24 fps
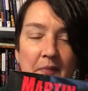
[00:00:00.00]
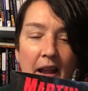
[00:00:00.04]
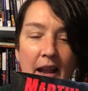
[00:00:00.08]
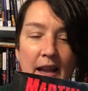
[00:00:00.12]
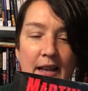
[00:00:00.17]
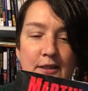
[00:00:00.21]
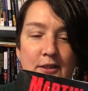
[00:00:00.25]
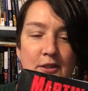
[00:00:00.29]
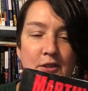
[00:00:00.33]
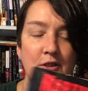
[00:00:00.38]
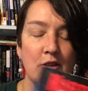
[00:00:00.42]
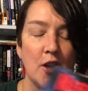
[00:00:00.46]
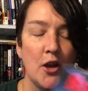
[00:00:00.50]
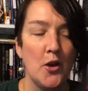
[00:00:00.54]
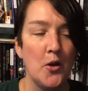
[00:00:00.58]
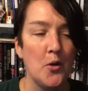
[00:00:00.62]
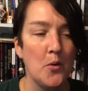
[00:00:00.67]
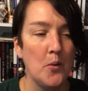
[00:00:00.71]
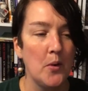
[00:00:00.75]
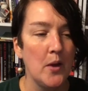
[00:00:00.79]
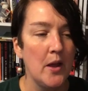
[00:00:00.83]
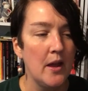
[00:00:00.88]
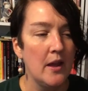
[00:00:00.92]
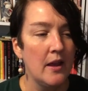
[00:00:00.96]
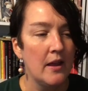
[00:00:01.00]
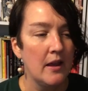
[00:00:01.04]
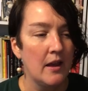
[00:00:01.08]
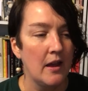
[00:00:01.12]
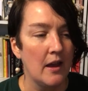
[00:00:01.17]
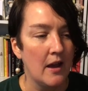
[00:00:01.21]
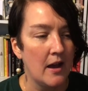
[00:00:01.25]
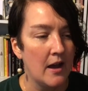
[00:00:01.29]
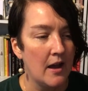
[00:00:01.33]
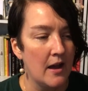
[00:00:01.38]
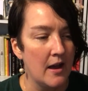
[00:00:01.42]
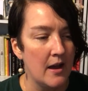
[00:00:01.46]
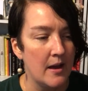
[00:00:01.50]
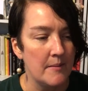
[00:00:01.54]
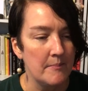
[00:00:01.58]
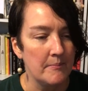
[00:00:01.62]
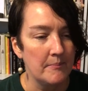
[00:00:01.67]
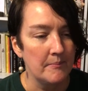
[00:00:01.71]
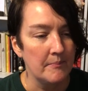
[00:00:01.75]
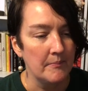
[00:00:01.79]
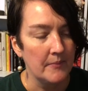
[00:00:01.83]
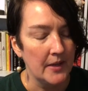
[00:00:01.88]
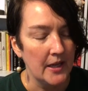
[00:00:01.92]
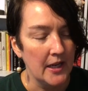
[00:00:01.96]
And so
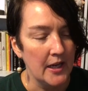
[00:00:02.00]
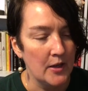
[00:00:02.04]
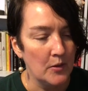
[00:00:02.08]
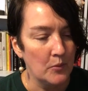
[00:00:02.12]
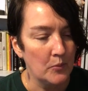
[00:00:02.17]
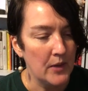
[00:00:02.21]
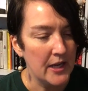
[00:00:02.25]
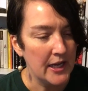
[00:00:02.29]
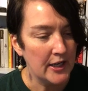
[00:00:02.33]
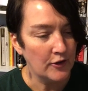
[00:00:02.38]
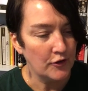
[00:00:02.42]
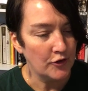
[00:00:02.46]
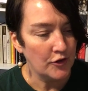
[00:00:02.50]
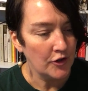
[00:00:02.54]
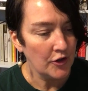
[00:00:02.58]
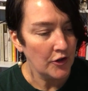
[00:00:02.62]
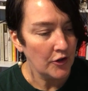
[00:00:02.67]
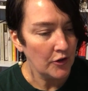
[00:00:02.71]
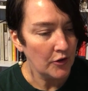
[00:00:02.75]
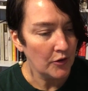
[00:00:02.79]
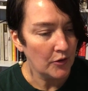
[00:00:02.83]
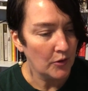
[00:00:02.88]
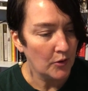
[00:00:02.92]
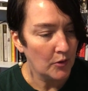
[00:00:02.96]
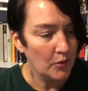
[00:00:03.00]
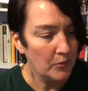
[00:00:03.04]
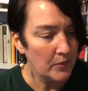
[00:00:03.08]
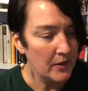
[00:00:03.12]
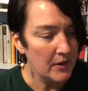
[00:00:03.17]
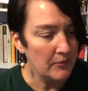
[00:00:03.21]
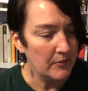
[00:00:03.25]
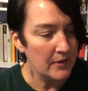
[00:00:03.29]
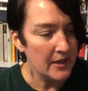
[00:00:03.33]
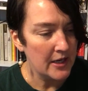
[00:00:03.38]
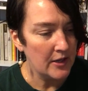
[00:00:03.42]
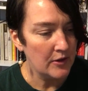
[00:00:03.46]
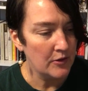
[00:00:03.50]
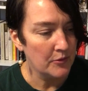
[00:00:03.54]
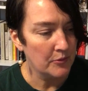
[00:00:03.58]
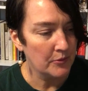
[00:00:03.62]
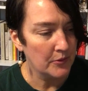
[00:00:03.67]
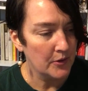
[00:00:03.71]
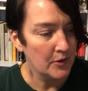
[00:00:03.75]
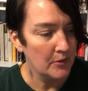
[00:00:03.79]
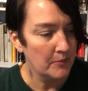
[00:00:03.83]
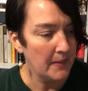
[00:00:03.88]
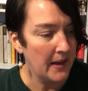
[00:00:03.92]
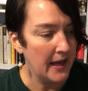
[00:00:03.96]
in week 2, we read
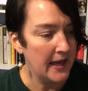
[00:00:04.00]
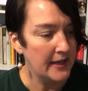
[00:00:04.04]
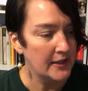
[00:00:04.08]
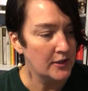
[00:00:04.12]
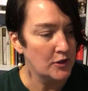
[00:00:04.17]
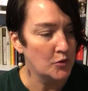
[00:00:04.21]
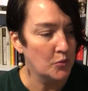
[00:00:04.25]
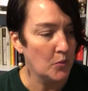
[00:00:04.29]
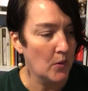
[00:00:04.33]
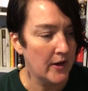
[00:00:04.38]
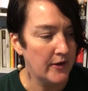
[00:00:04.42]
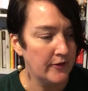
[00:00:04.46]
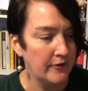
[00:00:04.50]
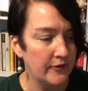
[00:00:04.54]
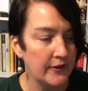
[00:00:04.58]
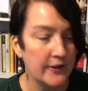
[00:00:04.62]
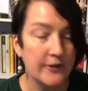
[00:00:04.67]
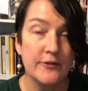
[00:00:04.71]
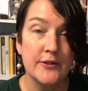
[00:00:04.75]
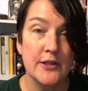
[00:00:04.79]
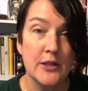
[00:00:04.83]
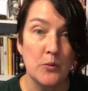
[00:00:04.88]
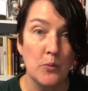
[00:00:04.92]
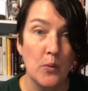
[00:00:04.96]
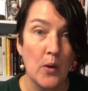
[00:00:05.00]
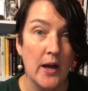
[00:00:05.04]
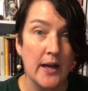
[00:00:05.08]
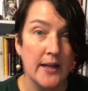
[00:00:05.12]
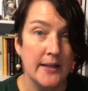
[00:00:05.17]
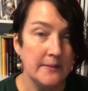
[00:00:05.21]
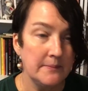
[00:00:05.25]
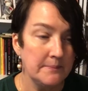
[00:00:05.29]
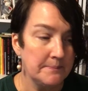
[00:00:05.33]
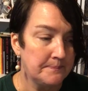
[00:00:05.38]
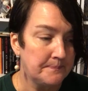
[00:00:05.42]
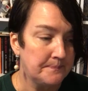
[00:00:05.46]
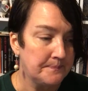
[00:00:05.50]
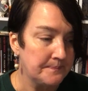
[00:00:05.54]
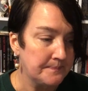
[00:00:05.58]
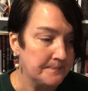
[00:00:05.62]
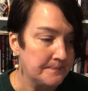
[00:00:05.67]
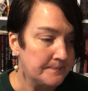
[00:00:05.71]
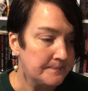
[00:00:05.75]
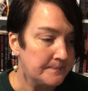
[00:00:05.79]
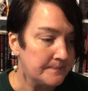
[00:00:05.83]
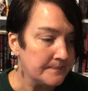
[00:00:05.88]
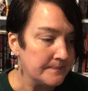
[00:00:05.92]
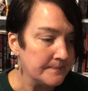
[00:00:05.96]
through page 151,
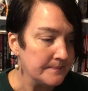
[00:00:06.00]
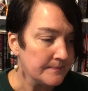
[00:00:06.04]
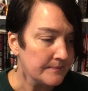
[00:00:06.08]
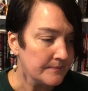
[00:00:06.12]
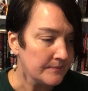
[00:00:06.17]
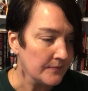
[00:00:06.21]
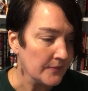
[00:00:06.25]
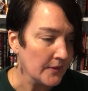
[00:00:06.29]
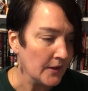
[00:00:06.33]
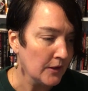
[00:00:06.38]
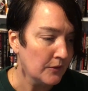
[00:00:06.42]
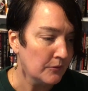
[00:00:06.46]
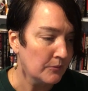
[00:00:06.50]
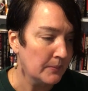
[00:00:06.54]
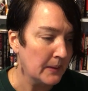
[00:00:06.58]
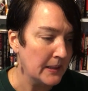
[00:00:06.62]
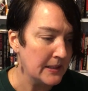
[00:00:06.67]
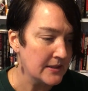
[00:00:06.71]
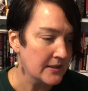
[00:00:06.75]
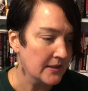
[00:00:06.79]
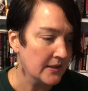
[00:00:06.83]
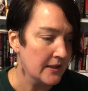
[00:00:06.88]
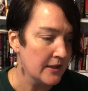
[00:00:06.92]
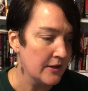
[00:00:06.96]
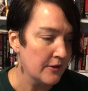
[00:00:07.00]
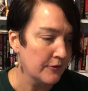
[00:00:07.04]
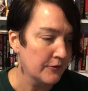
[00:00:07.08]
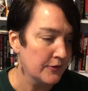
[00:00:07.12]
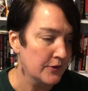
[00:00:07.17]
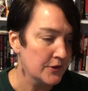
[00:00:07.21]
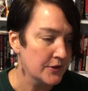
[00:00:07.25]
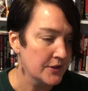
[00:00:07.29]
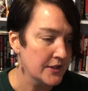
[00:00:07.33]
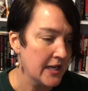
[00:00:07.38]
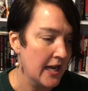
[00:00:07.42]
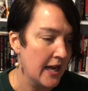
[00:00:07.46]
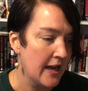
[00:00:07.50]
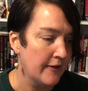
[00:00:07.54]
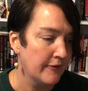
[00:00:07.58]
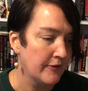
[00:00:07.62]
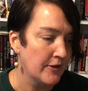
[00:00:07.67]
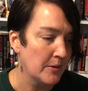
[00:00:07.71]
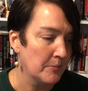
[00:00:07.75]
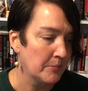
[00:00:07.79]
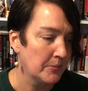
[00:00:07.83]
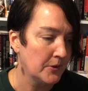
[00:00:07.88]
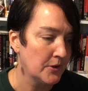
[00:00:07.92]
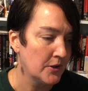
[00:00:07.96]
basically the first half
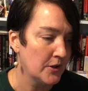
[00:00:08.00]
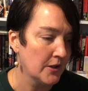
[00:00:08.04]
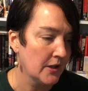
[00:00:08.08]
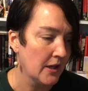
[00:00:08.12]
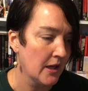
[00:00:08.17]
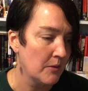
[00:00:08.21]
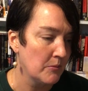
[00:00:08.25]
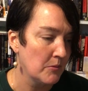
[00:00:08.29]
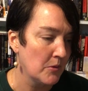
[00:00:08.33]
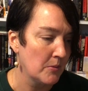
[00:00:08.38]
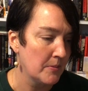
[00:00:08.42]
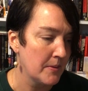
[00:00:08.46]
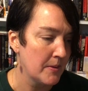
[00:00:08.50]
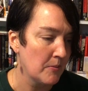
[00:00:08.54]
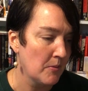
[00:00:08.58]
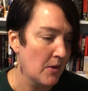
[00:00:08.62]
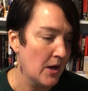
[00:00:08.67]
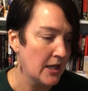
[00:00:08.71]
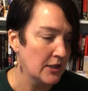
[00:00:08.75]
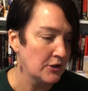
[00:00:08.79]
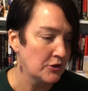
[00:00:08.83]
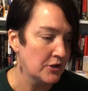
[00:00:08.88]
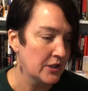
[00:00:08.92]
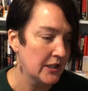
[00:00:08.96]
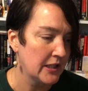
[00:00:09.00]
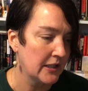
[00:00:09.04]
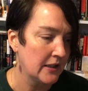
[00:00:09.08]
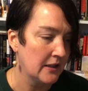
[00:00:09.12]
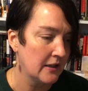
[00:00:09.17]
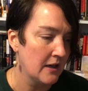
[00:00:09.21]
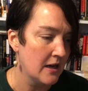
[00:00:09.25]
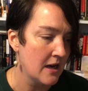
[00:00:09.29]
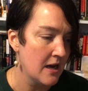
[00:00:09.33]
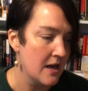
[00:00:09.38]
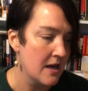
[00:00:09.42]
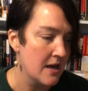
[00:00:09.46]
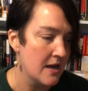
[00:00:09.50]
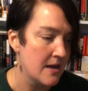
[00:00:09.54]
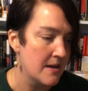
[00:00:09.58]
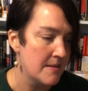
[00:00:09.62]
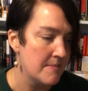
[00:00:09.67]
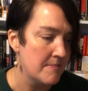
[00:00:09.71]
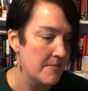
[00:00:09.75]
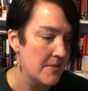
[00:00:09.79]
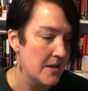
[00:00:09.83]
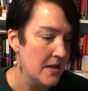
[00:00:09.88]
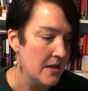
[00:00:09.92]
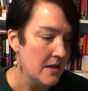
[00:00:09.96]
of the book, and we'll be watching
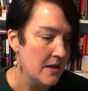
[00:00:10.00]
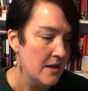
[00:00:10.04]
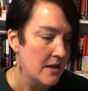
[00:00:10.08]
some